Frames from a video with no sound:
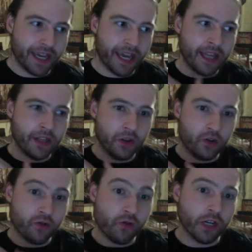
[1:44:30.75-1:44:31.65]
in
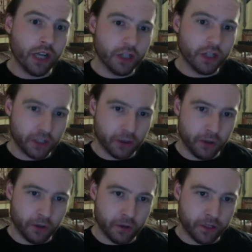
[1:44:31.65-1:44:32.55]
chronological
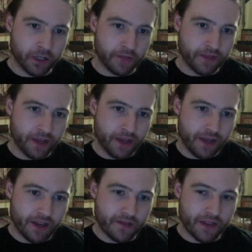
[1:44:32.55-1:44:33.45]
order
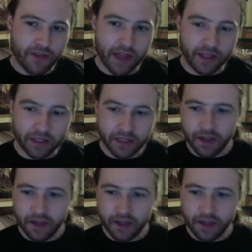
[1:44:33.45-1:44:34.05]
of the events.